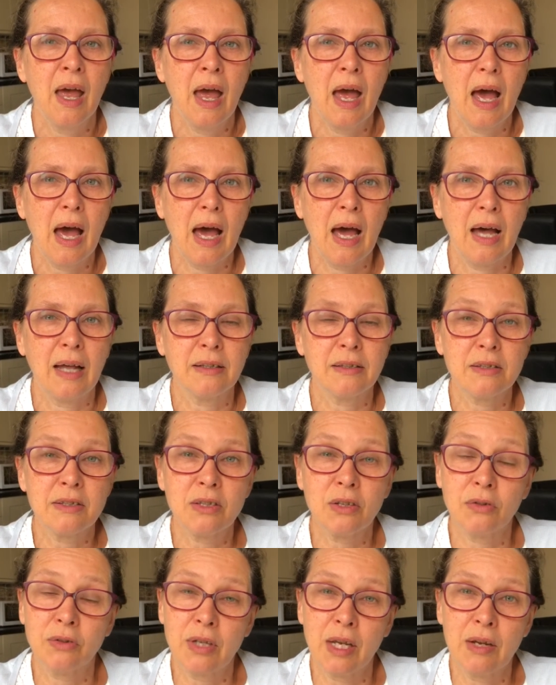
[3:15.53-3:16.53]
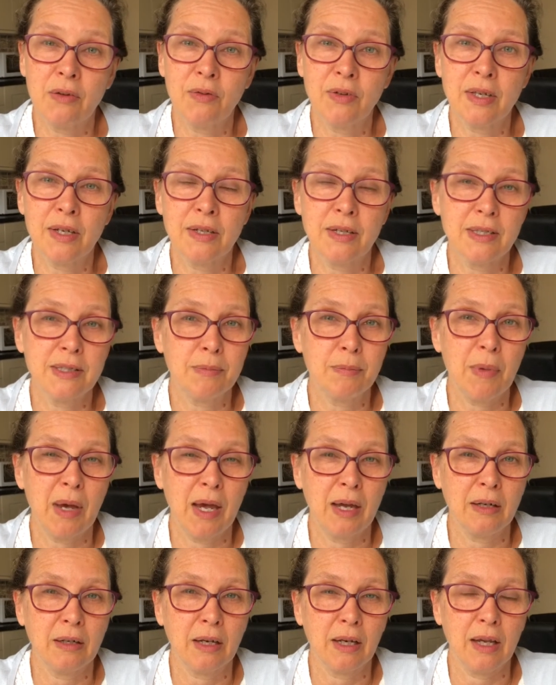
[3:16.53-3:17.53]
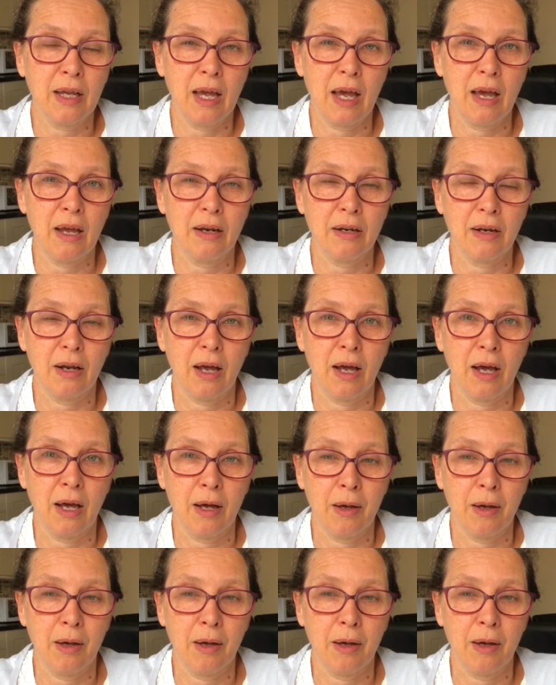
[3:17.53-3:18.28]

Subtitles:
And so David and his men get